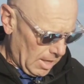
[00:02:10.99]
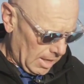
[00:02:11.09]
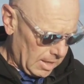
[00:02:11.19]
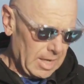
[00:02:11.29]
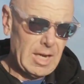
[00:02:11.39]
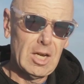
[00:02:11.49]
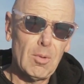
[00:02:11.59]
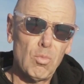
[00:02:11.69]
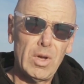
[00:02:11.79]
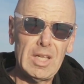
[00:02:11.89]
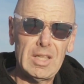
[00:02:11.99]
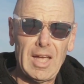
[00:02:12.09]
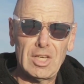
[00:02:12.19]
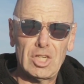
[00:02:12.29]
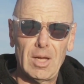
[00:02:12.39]
and ended up winning
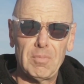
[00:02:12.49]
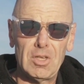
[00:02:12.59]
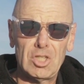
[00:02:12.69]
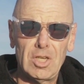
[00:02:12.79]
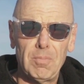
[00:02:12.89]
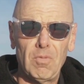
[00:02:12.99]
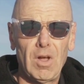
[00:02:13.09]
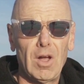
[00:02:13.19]
that championship